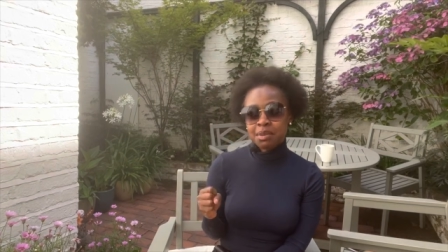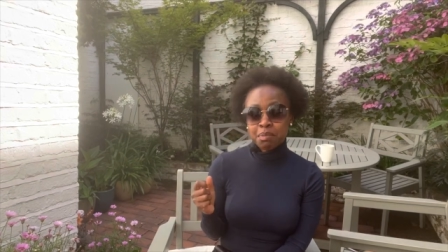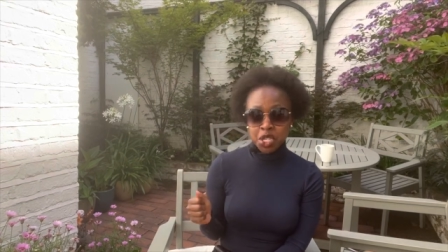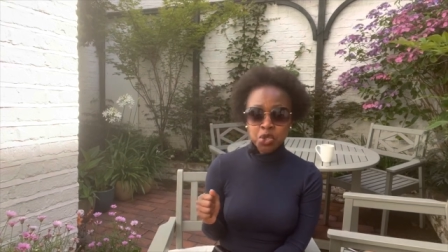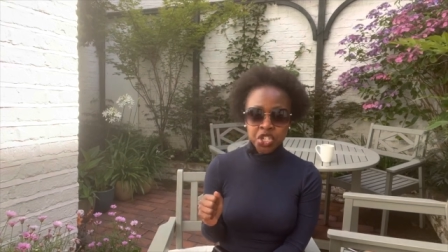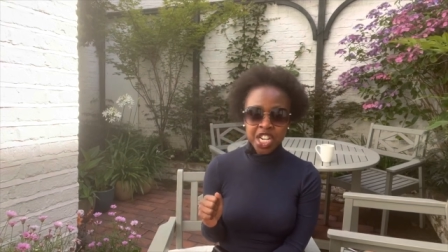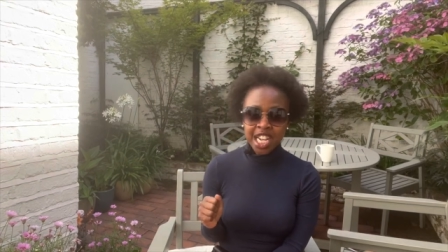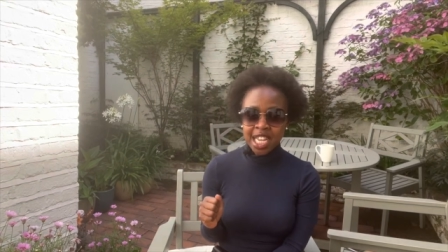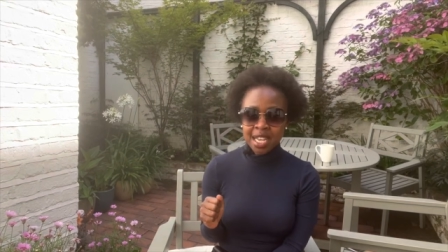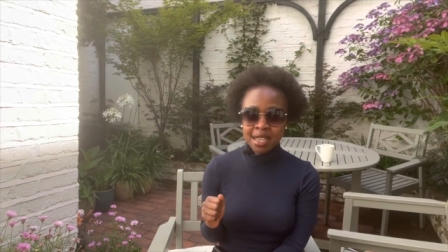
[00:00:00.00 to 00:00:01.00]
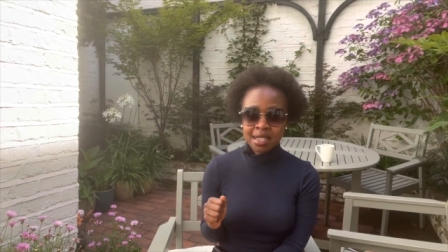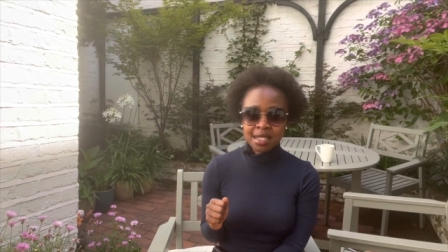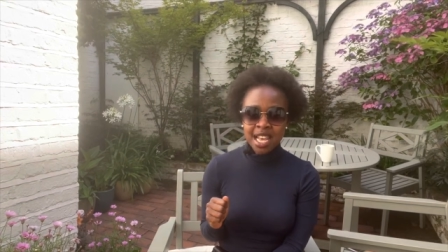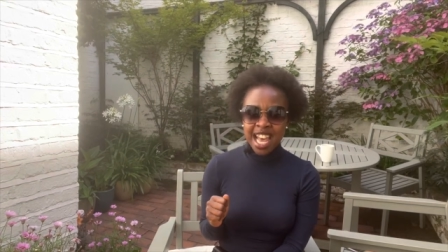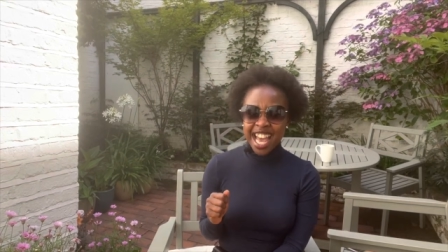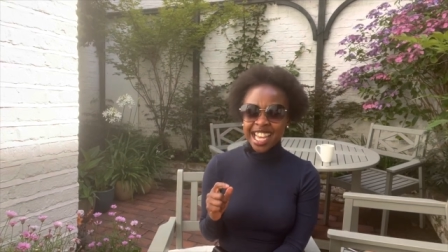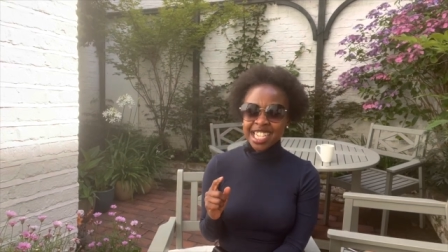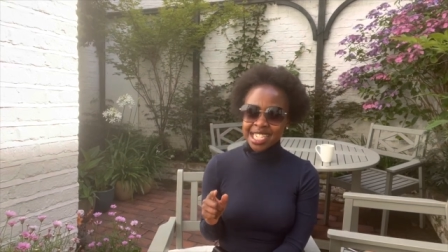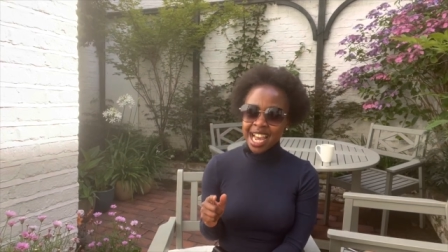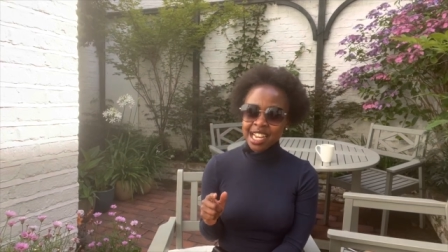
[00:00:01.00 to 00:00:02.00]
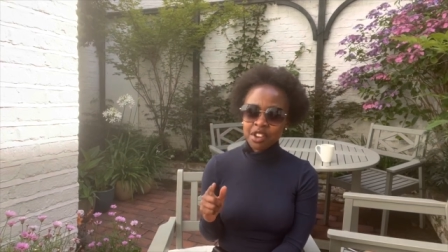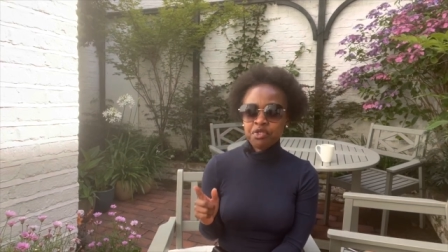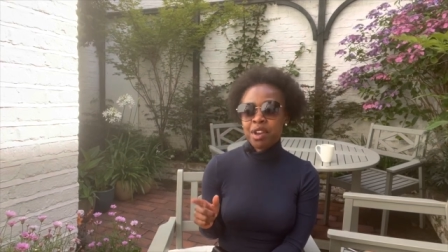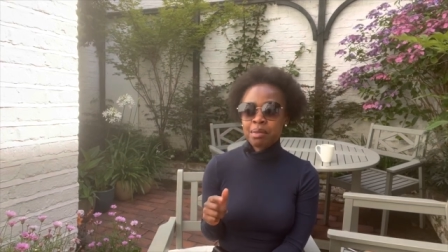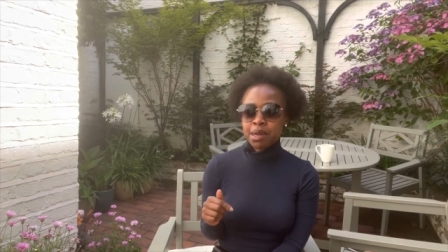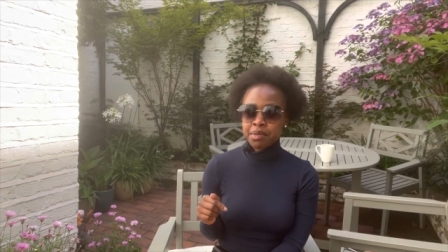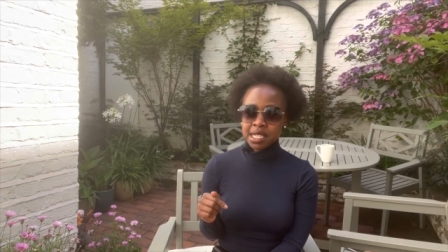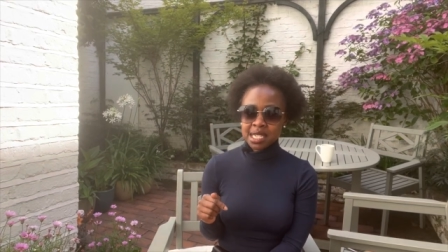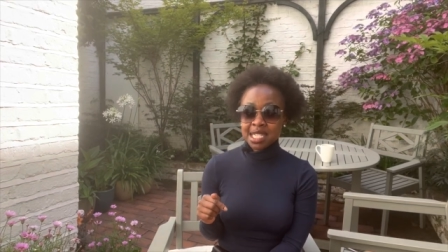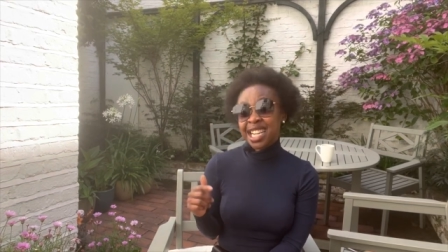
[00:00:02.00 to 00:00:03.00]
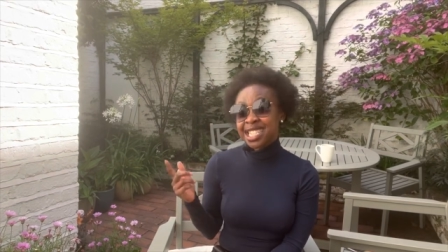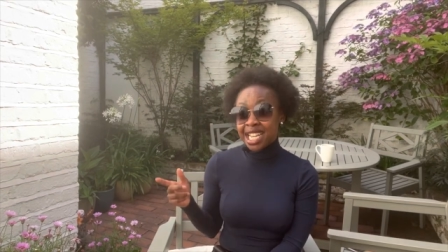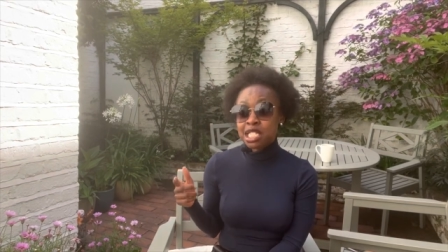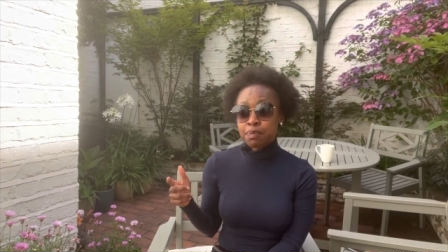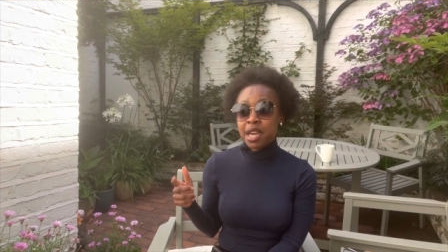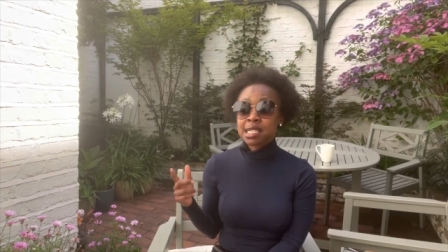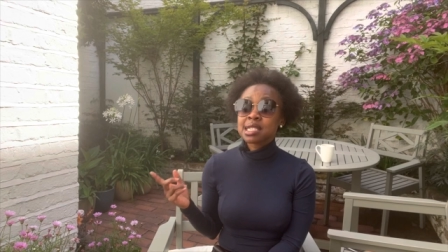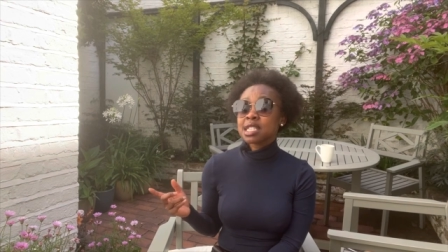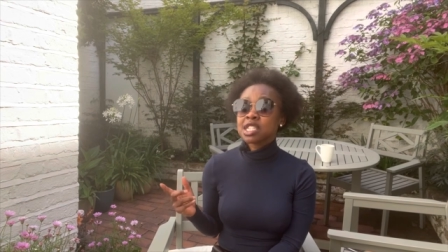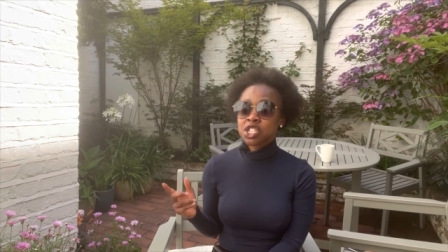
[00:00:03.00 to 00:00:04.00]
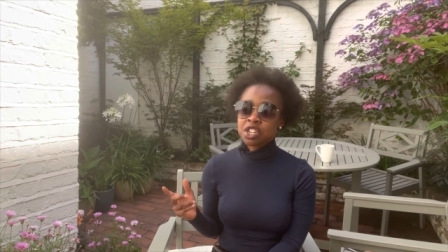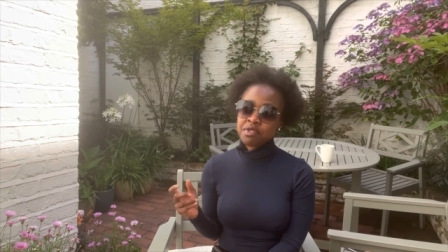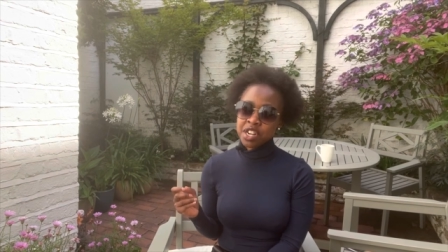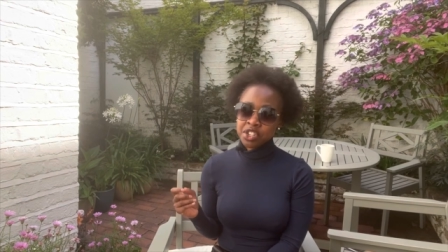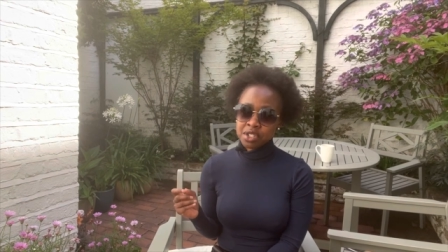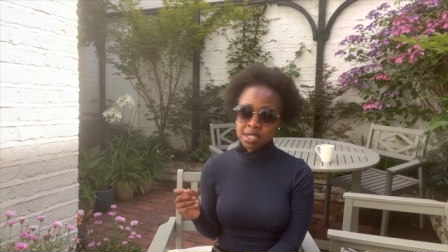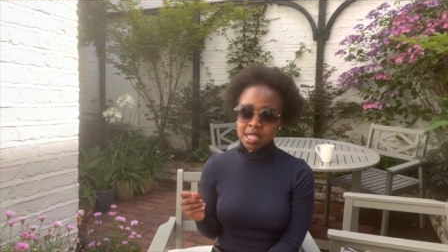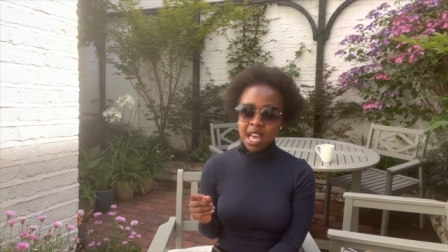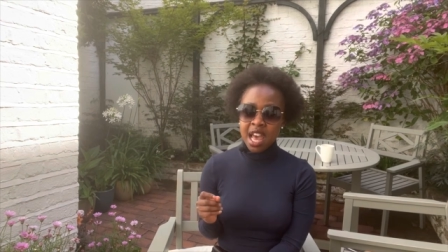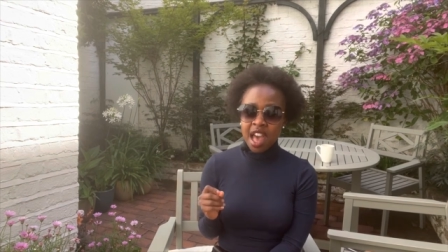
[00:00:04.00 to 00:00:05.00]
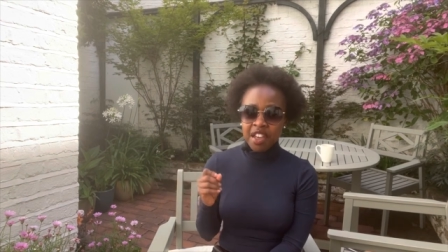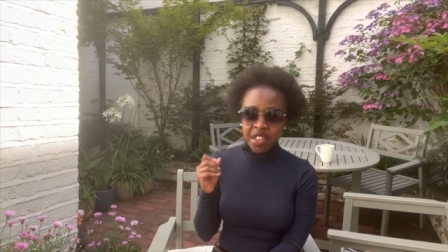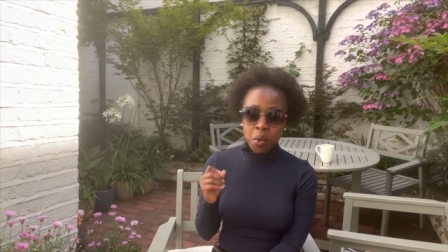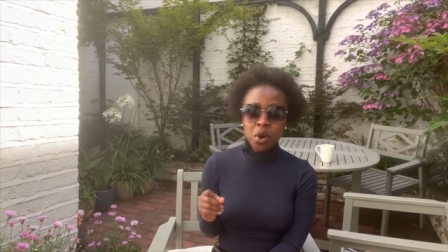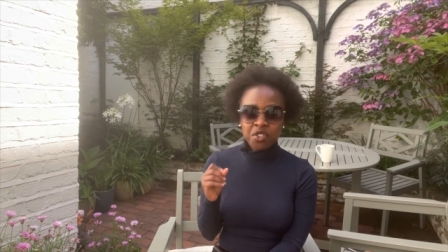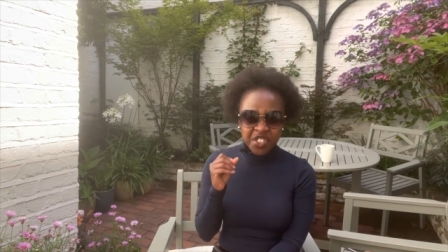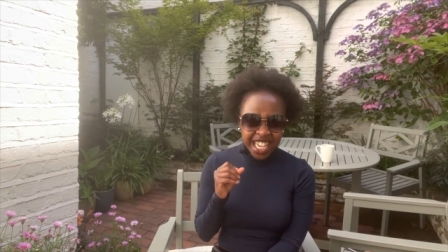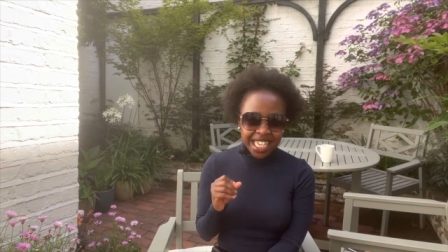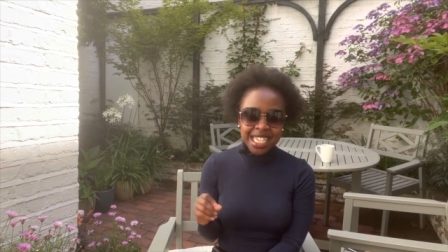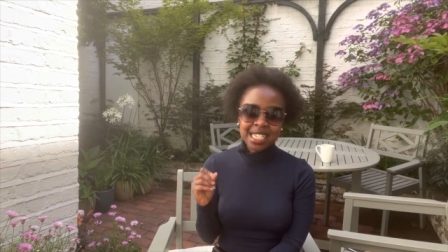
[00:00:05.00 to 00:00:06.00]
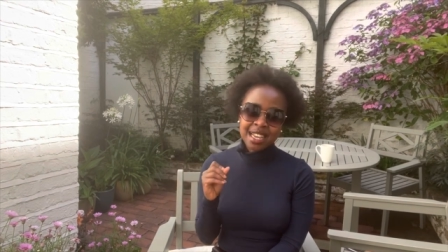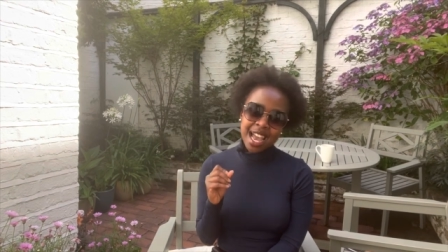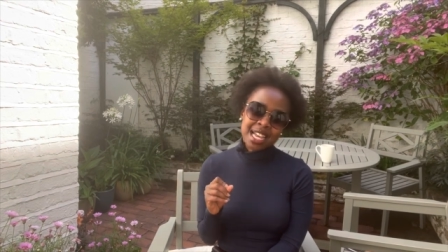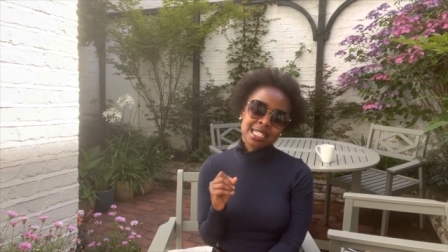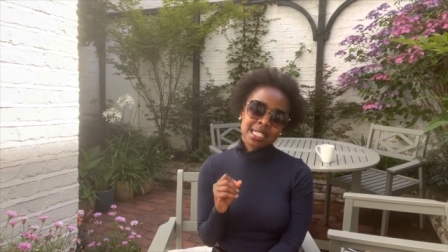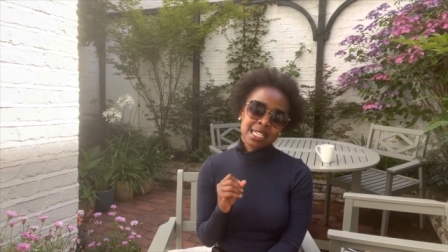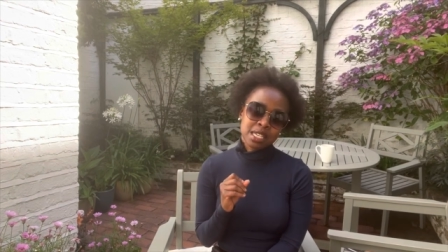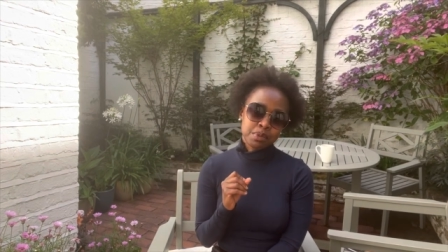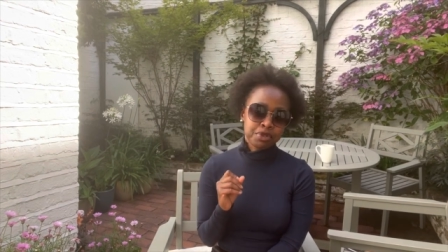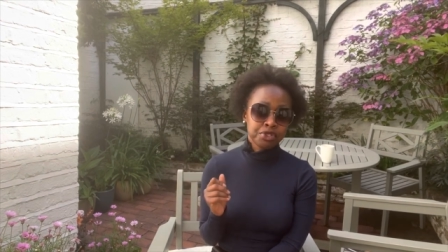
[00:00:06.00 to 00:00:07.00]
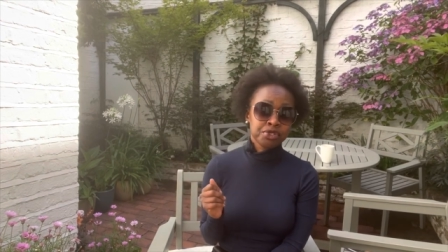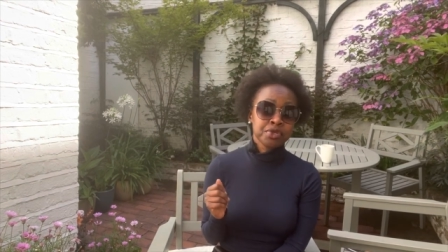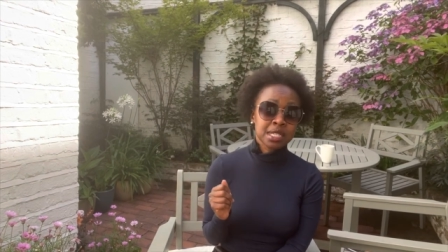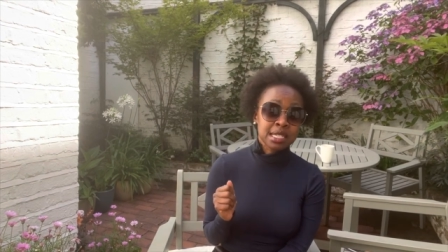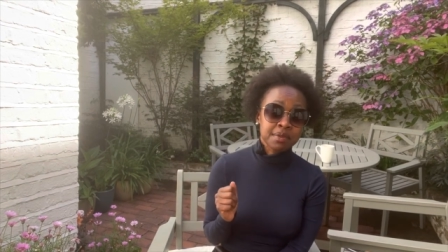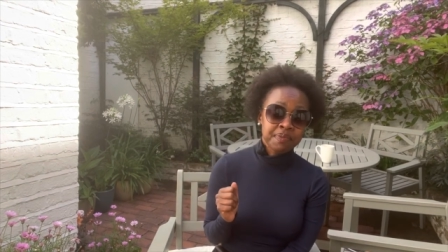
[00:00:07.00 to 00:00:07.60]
Mazzucchelli is an Italian family business that dates back six generations, and they're one of the leading acetate producers.